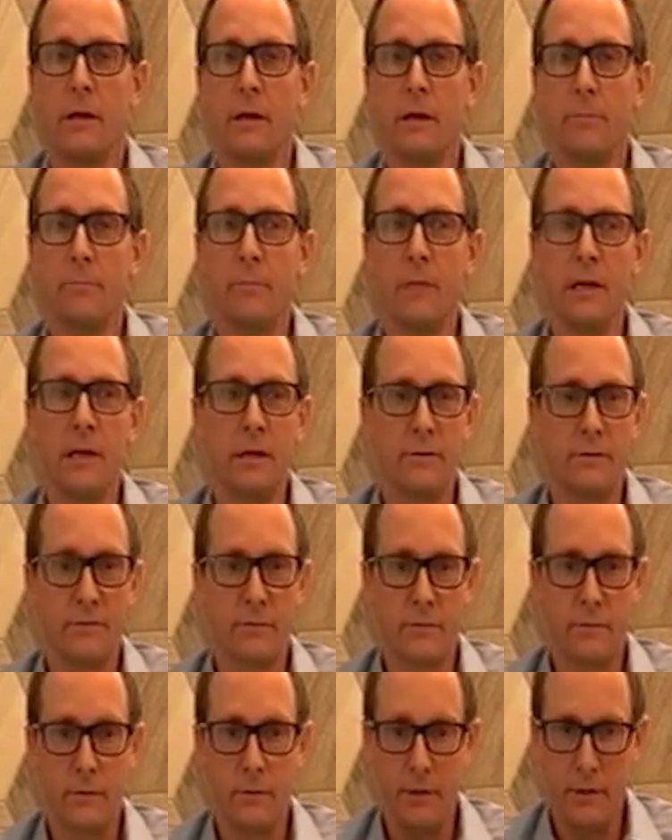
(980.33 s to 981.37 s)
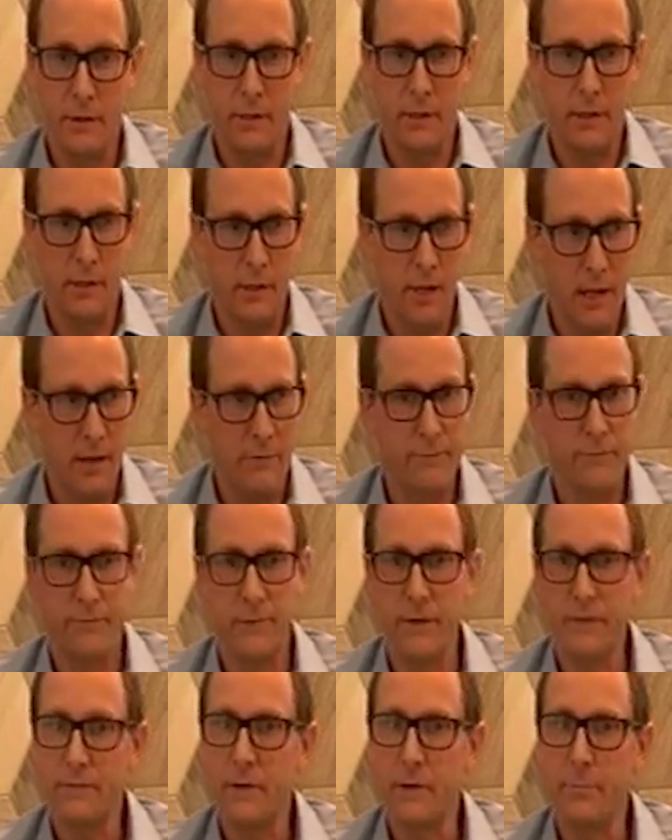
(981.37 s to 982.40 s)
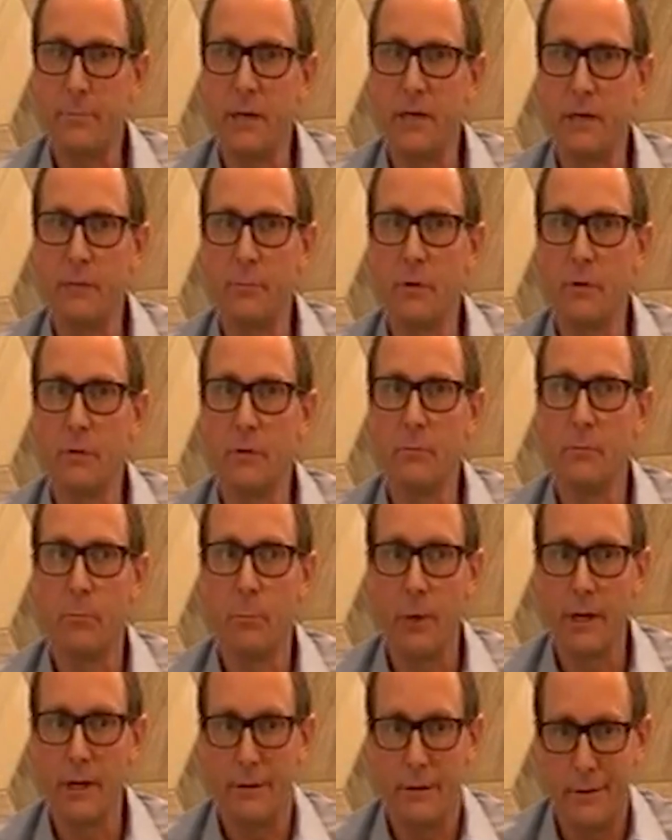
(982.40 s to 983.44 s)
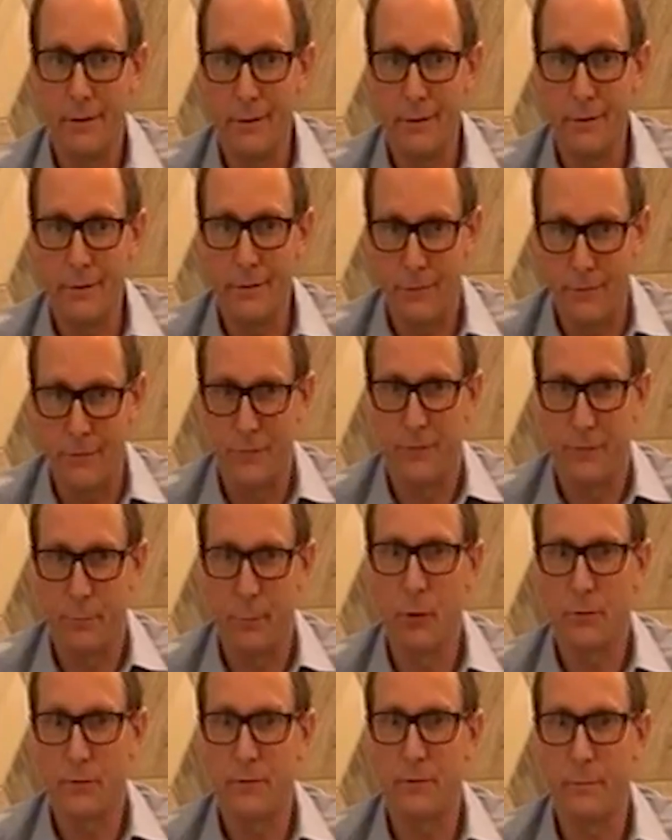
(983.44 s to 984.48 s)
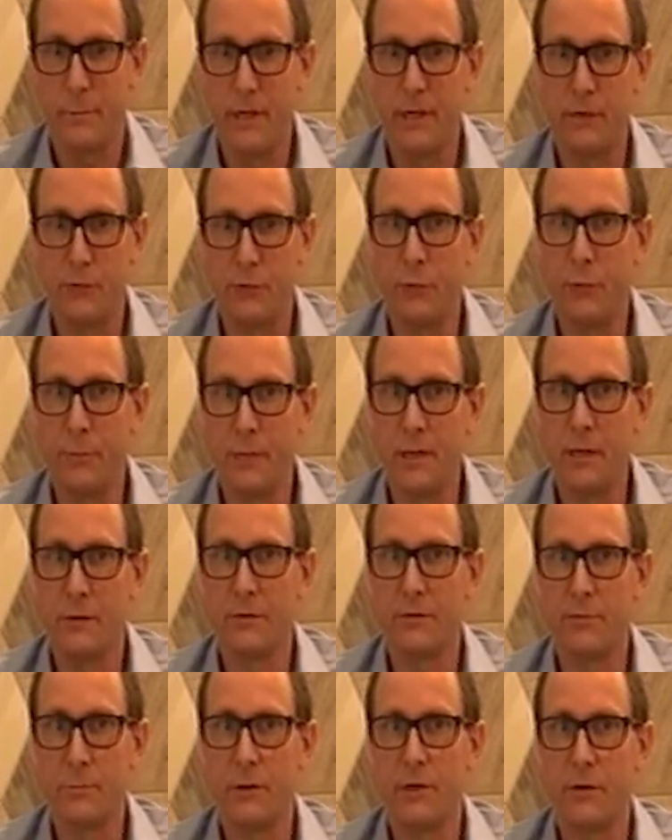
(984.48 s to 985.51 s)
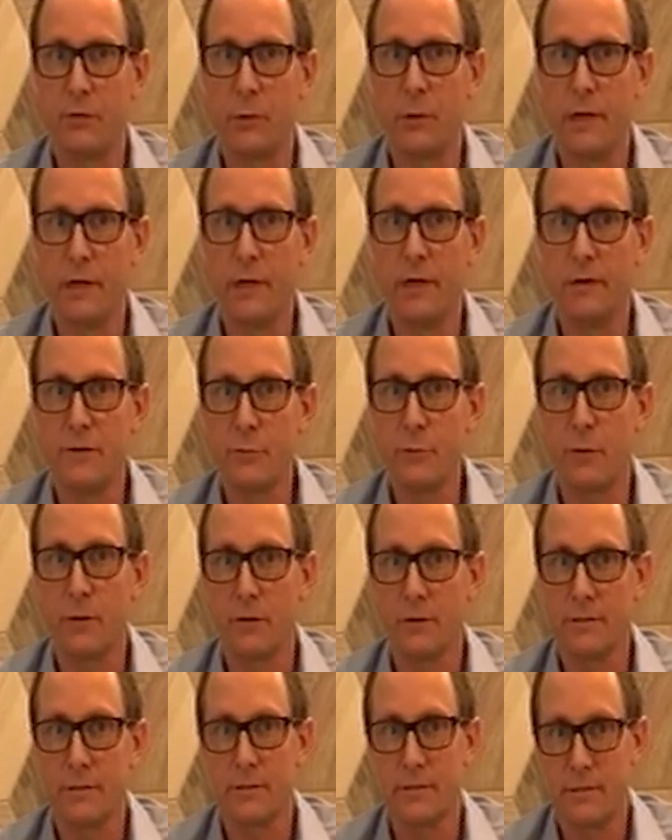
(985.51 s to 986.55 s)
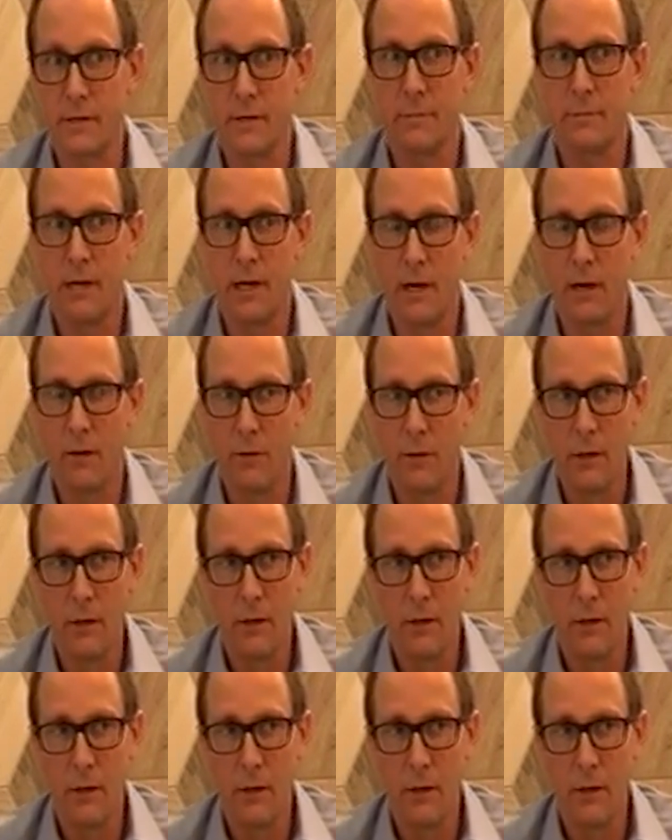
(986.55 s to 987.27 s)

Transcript: It means you can have 50 people, but there's supposed to be 2 meters between each person somehow.